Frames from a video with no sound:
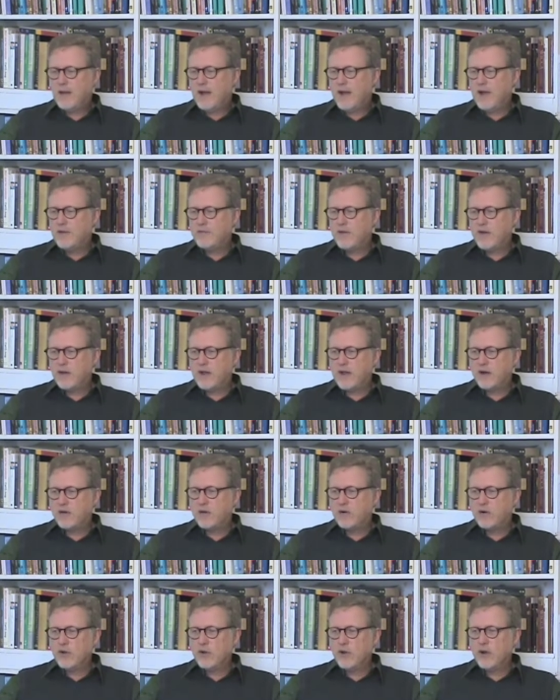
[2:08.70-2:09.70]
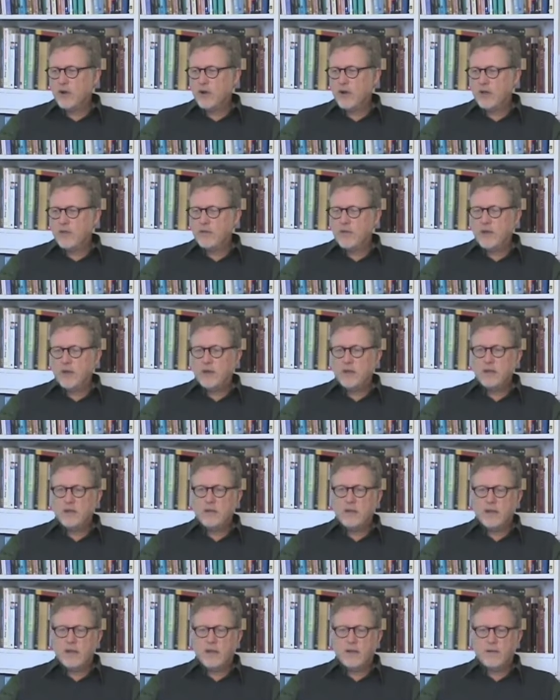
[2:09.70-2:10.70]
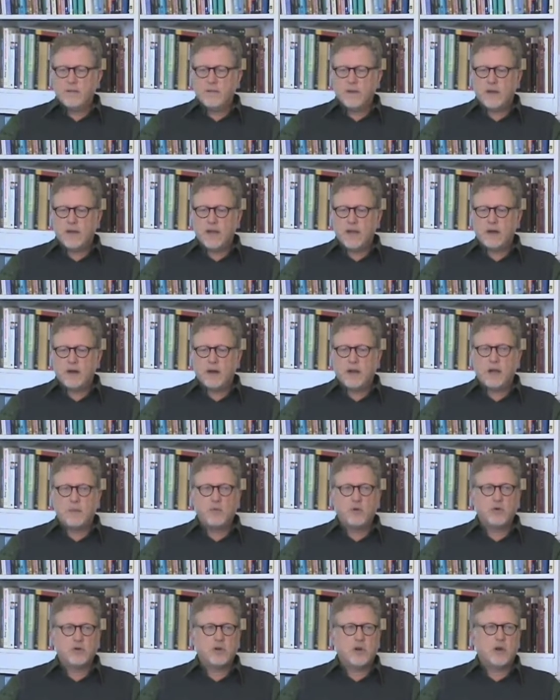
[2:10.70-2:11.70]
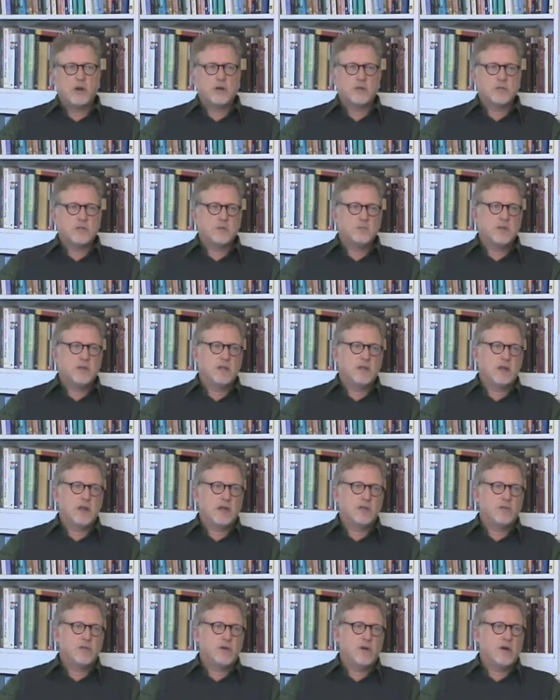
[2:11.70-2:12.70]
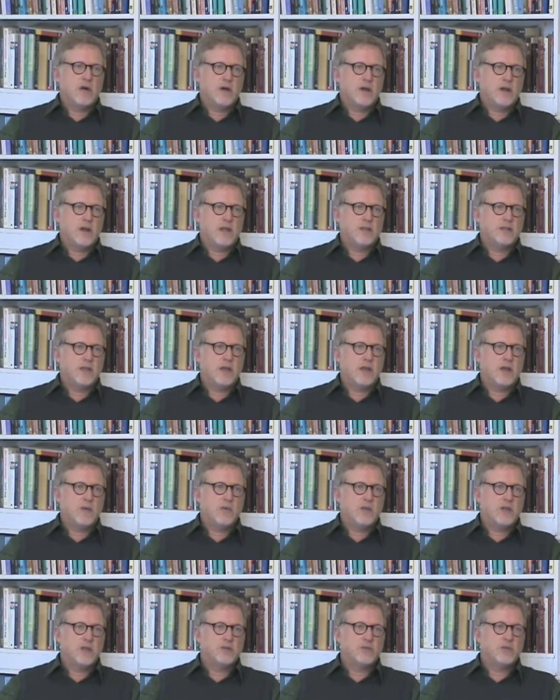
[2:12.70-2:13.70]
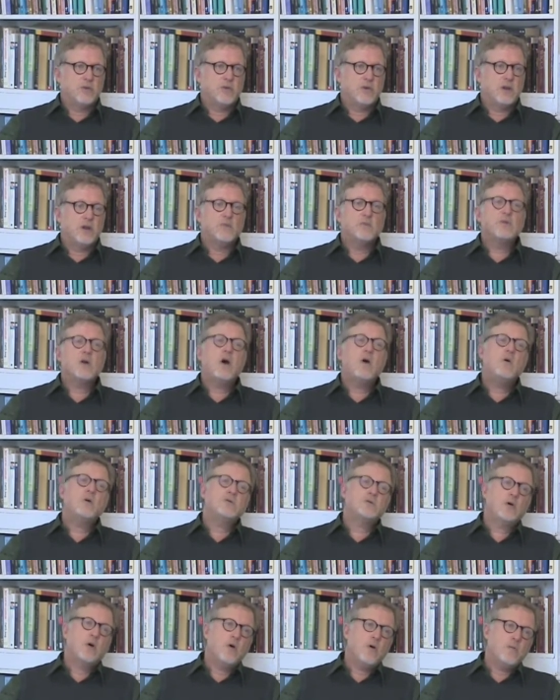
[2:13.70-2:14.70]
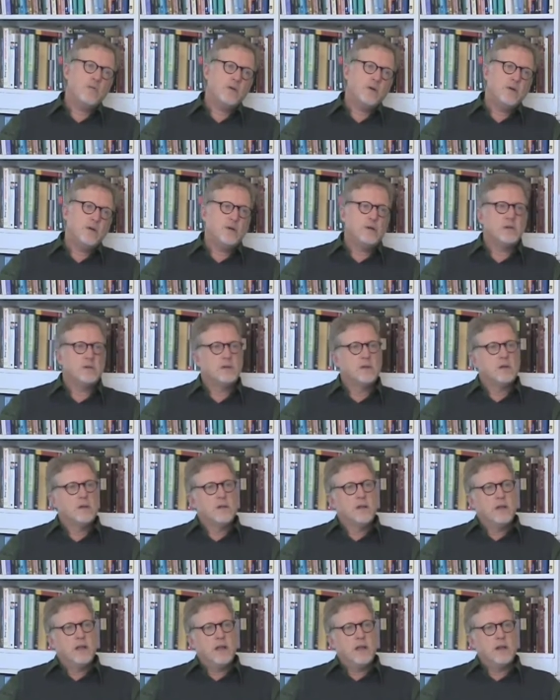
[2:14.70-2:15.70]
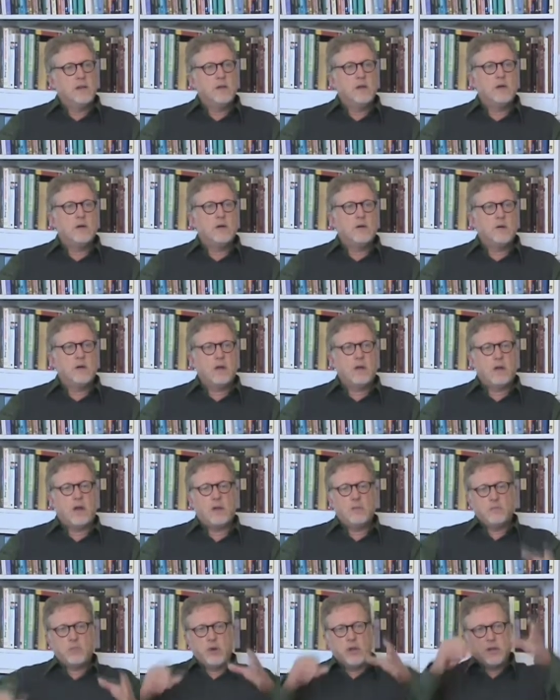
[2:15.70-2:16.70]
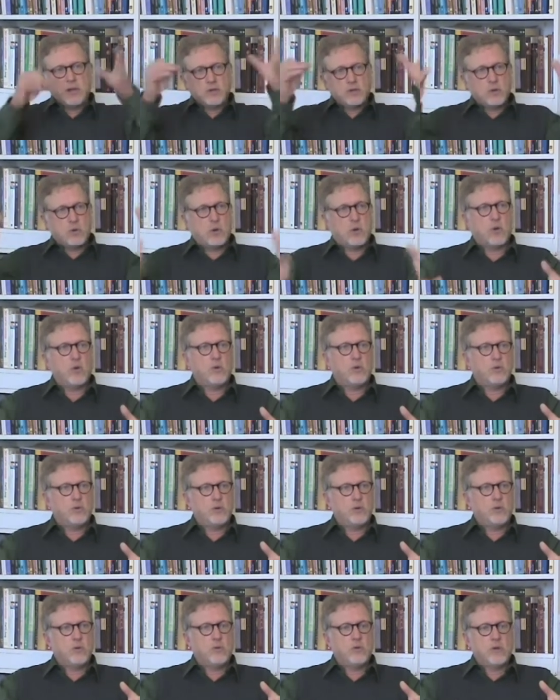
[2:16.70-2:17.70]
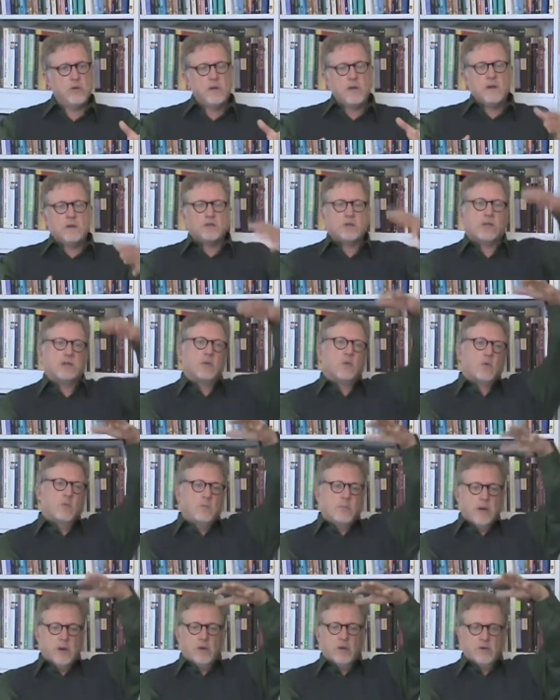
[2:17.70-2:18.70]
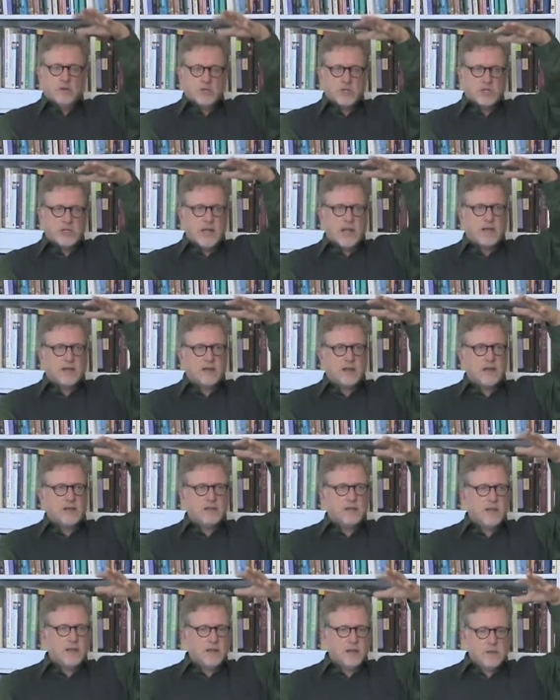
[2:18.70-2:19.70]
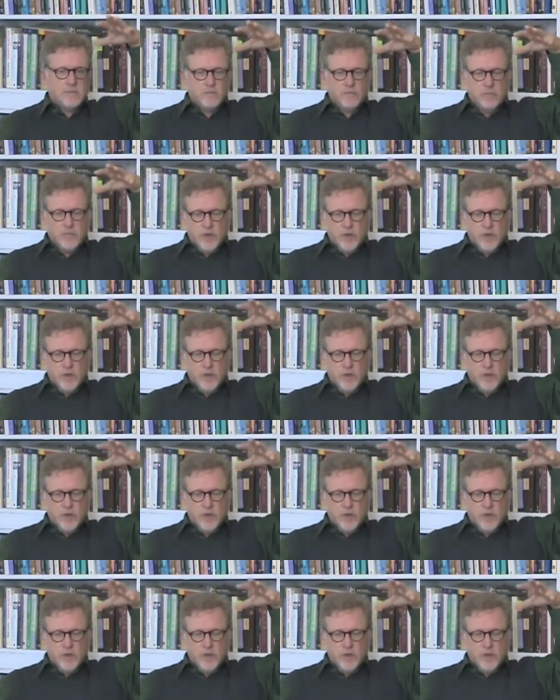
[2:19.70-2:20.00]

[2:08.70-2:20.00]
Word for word: I found out early on that, that I had a lot more darkness in me than I thought, and I think I would get through it. And it would, oh, it's over. And no, I, would break into a whole new, it's like there were barrels stacked, and I think it,